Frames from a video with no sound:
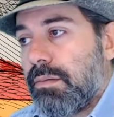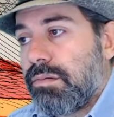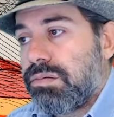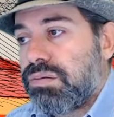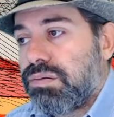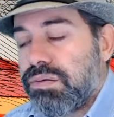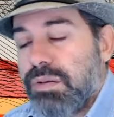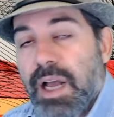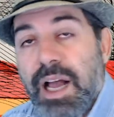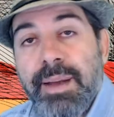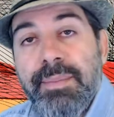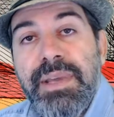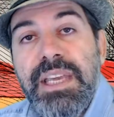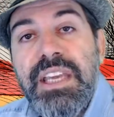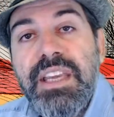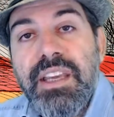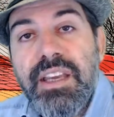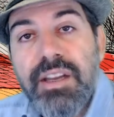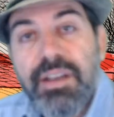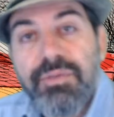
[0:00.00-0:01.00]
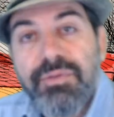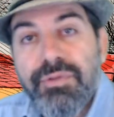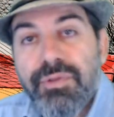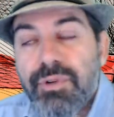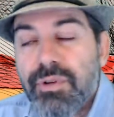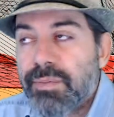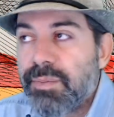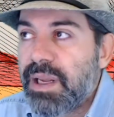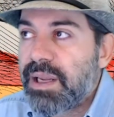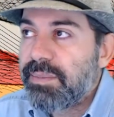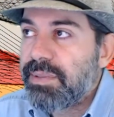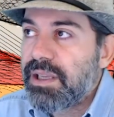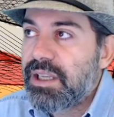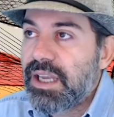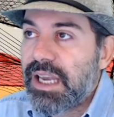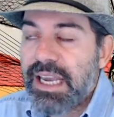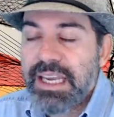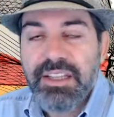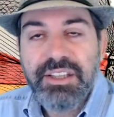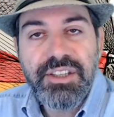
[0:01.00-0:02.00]
I'm here for maybe
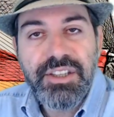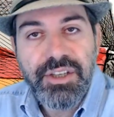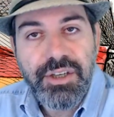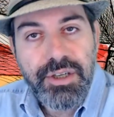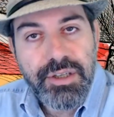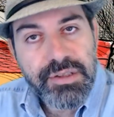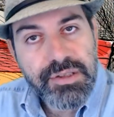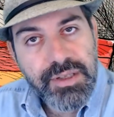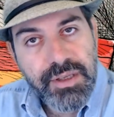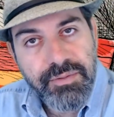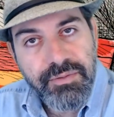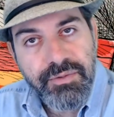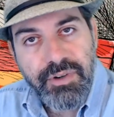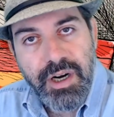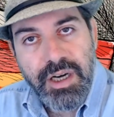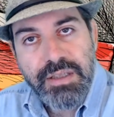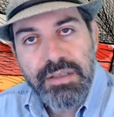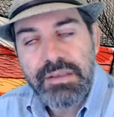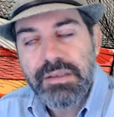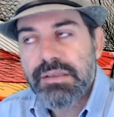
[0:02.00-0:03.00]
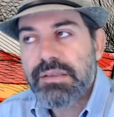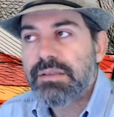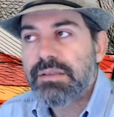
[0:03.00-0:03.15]
8 years in France.